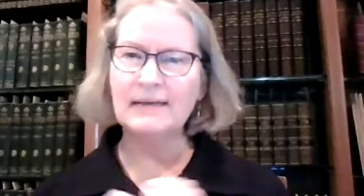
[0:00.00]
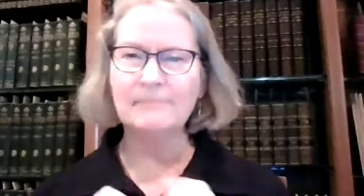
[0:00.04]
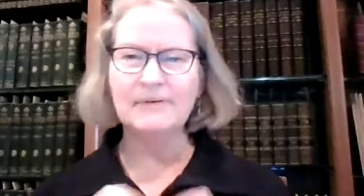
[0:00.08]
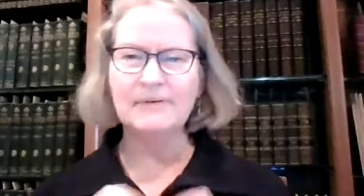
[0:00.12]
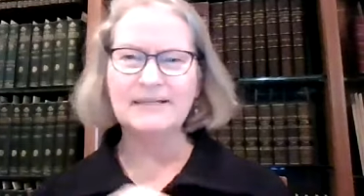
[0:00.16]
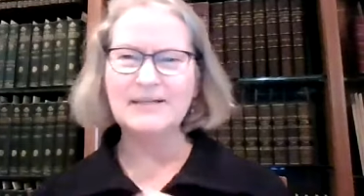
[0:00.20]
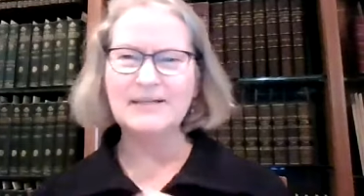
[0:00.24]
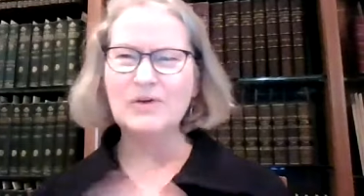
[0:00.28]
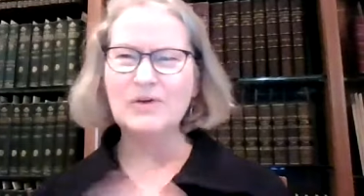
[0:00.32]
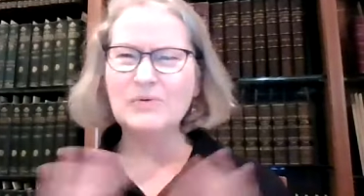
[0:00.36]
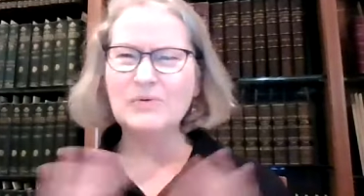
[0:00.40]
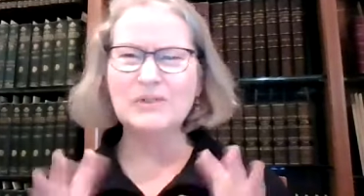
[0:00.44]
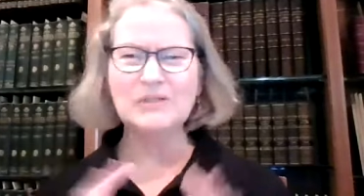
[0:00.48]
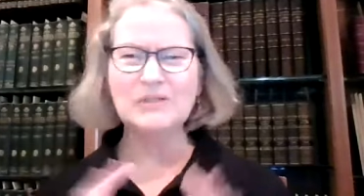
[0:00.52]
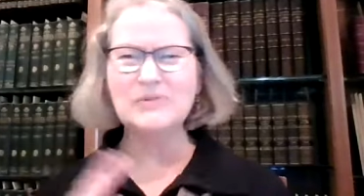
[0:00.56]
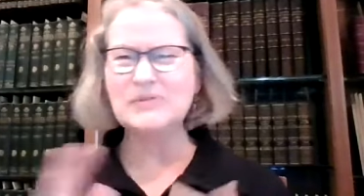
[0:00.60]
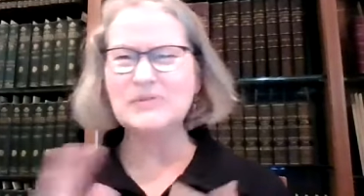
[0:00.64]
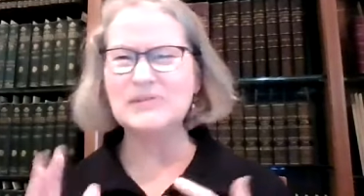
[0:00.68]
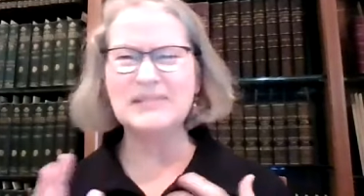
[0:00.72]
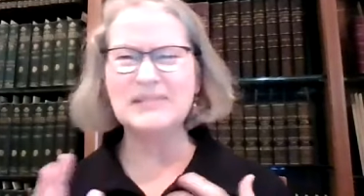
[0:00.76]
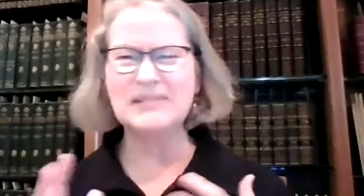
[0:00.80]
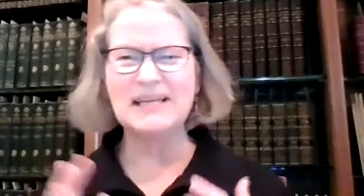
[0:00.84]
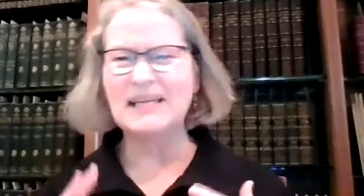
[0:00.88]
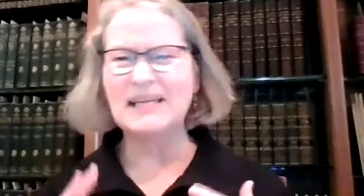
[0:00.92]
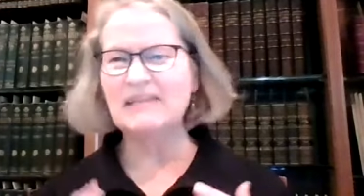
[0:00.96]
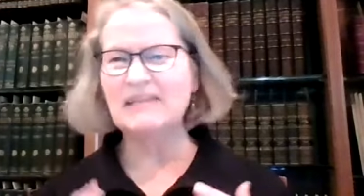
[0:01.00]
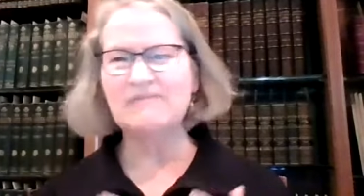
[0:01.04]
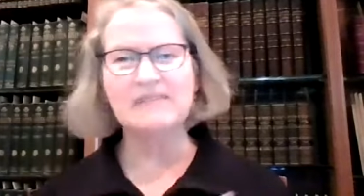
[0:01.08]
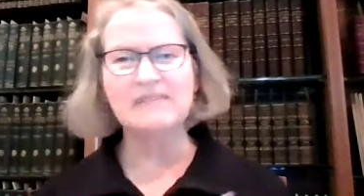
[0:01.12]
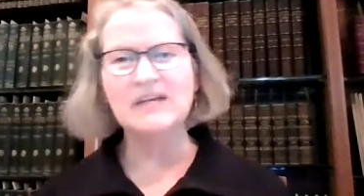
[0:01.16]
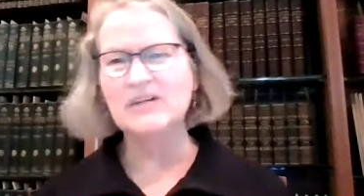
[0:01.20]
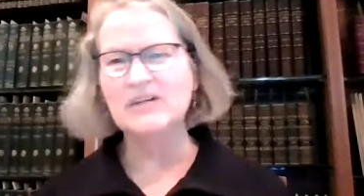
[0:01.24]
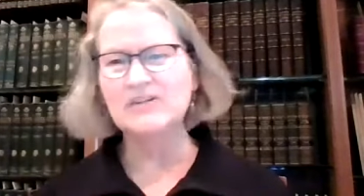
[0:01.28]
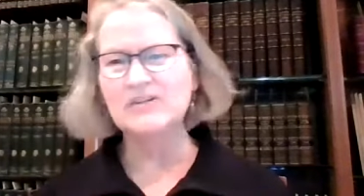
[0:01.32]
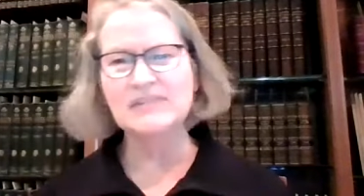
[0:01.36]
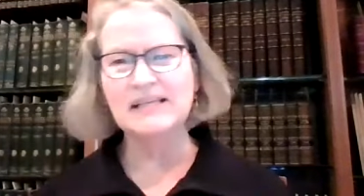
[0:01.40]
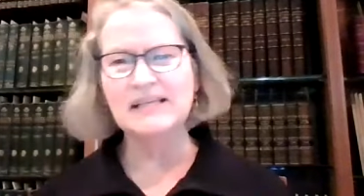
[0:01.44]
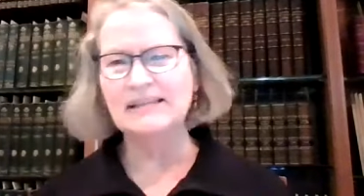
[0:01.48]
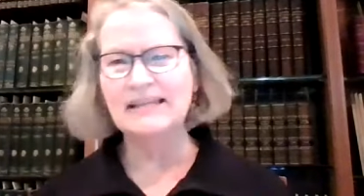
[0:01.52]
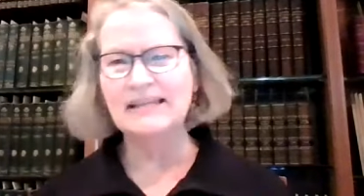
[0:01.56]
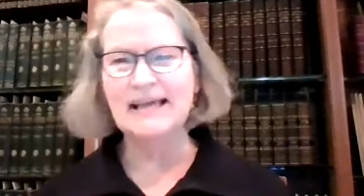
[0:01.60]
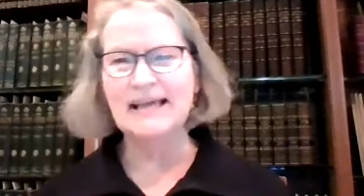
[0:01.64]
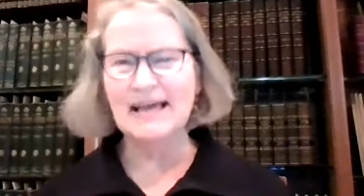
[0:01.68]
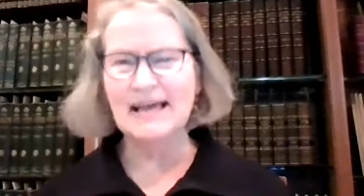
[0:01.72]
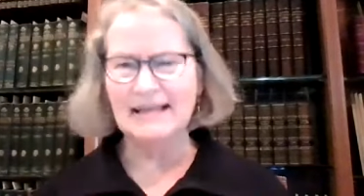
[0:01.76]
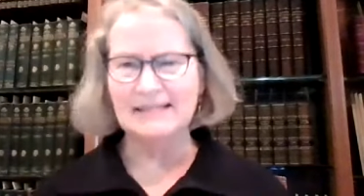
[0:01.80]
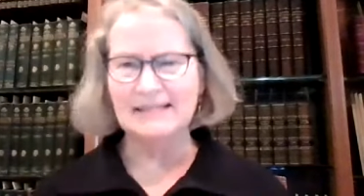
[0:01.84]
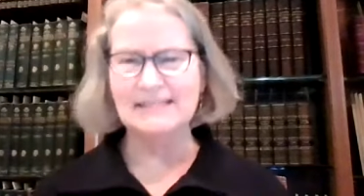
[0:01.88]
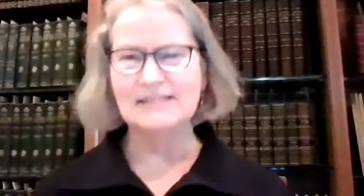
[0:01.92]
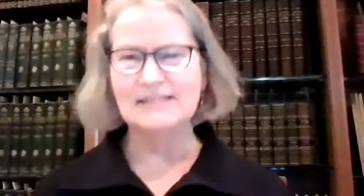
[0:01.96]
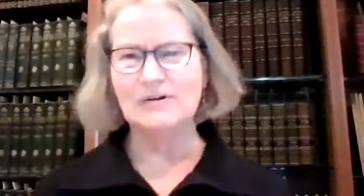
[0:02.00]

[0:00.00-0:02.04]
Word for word: but no one loses any fingers at the end.